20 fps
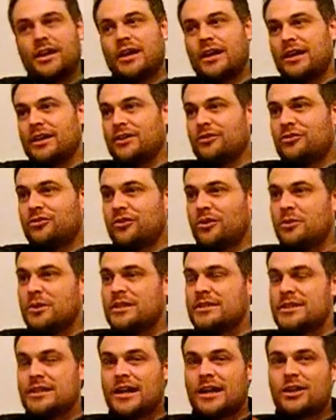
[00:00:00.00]
And it's so
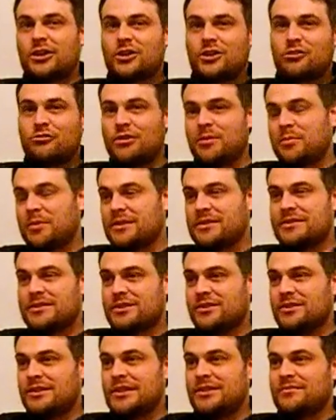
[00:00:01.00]
easy that could creep
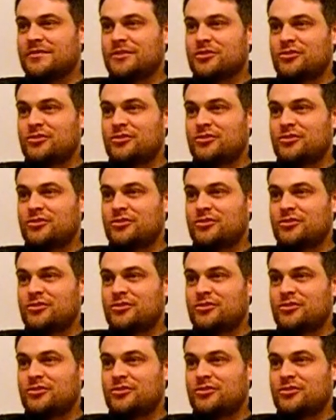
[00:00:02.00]
into even